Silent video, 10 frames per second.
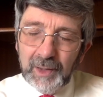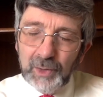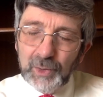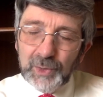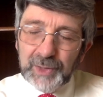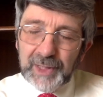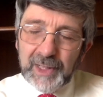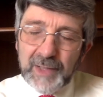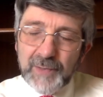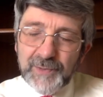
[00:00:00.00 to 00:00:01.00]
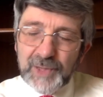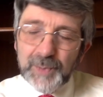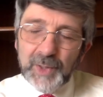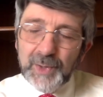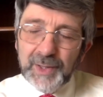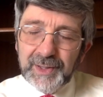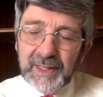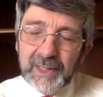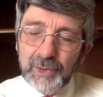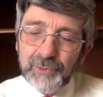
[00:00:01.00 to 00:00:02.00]
Lord, that you even spoke the
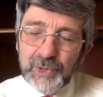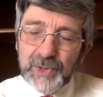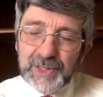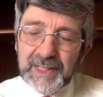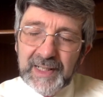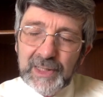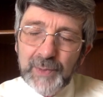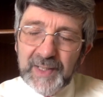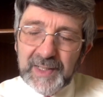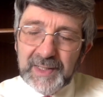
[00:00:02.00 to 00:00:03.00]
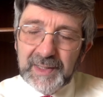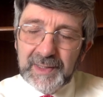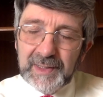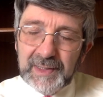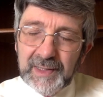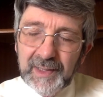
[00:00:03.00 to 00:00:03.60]
universe into existence.